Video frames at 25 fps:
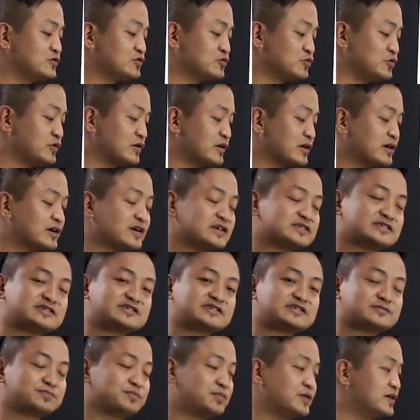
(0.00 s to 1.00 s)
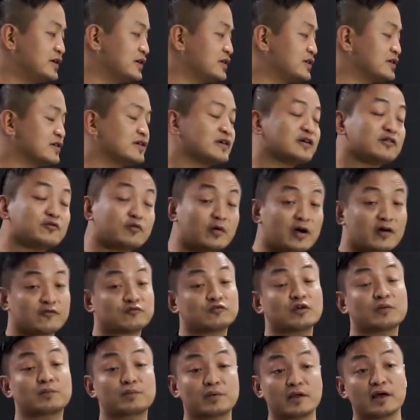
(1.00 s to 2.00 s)
to increase the speed, we have
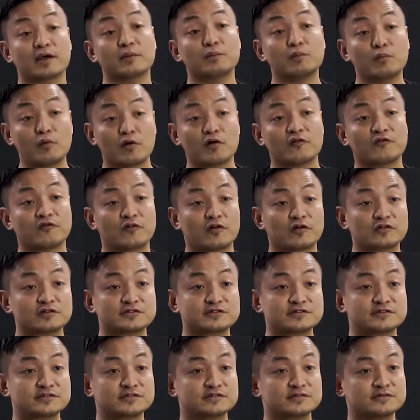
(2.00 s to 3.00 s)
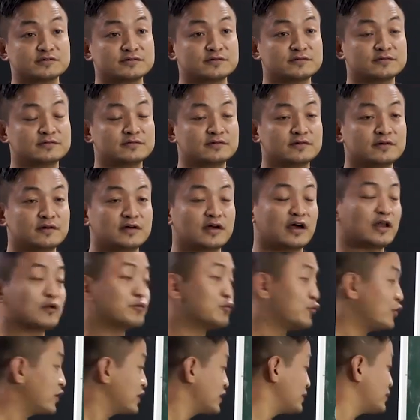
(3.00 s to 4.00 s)
to apply more force.
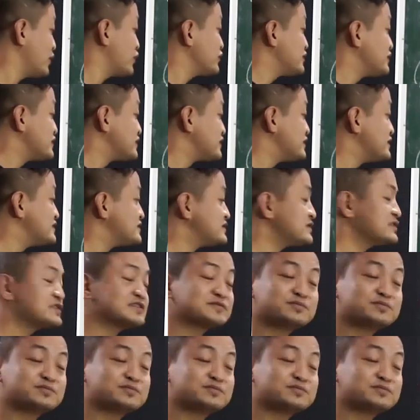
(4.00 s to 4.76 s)
And what about decreasing the